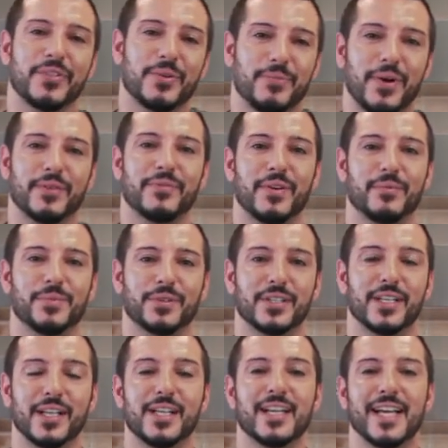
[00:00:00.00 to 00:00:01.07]
the butt fumble.
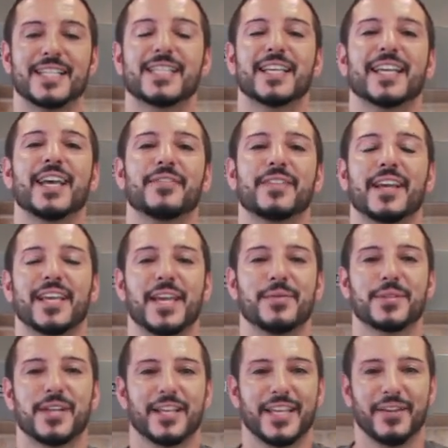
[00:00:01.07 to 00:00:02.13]
It's the gift that
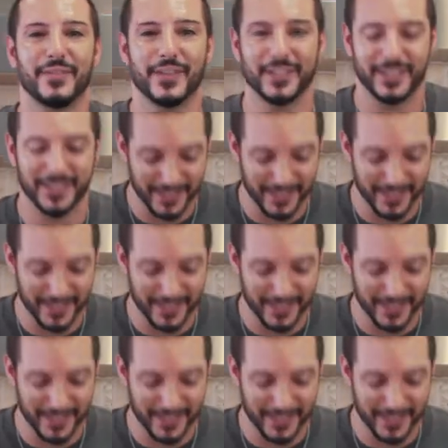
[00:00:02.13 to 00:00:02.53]
keeps on giving.